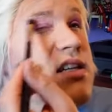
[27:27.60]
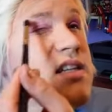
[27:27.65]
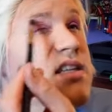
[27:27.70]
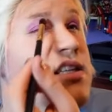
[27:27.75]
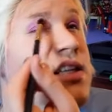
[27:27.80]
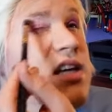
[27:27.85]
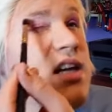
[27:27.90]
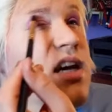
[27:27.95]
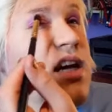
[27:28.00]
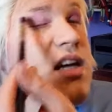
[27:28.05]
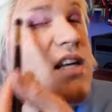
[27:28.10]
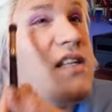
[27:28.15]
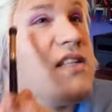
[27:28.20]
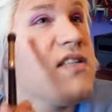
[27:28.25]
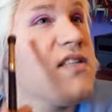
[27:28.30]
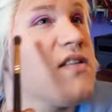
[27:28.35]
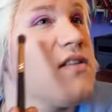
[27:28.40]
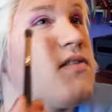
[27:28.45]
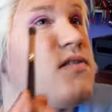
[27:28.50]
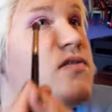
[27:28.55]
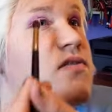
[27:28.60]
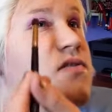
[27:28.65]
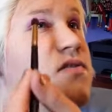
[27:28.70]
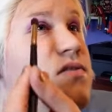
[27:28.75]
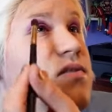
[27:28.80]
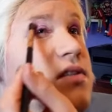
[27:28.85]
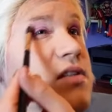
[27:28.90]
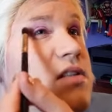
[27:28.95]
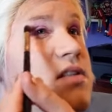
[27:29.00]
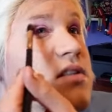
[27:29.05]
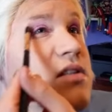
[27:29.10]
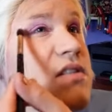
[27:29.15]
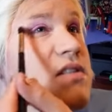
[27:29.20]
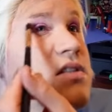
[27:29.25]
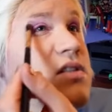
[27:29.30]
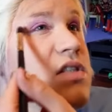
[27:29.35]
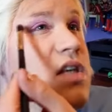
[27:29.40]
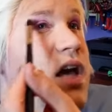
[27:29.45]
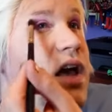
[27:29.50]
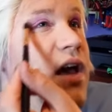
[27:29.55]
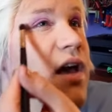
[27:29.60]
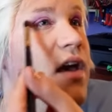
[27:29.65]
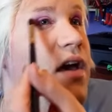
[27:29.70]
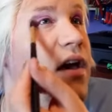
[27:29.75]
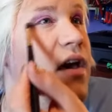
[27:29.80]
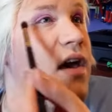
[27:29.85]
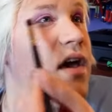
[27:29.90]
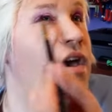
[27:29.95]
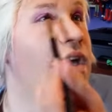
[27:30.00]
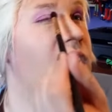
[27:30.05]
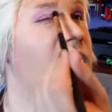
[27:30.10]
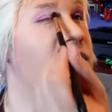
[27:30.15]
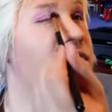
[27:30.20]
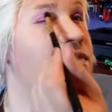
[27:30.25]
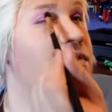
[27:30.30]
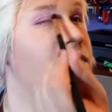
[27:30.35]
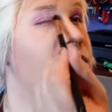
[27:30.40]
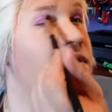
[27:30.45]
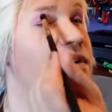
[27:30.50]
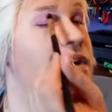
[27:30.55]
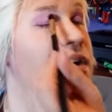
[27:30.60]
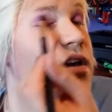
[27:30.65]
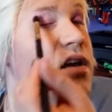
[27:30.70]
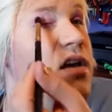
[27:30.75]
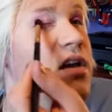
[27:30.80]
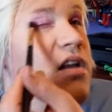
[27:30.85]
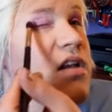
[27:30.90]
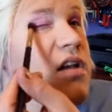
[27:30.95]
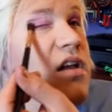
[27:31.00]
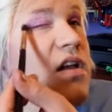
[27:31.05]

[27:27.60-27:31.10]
the kinds of tech for it.